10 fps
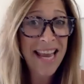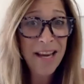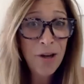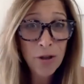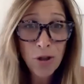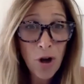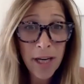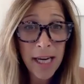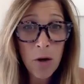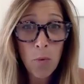you're
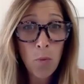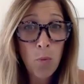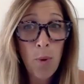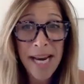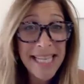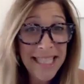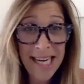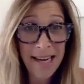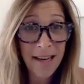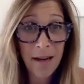talking
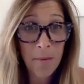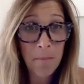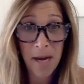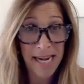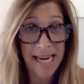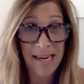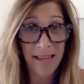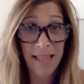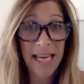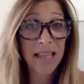wasting money.
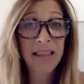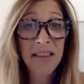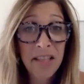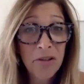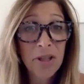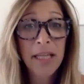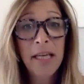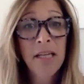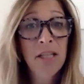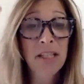Like,
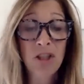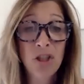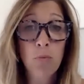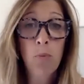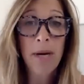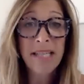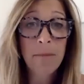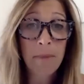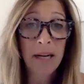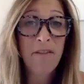literally, that's just
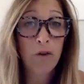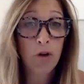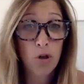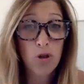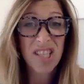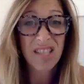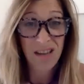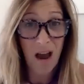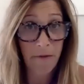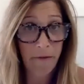wasting money for your
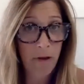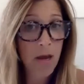stuff.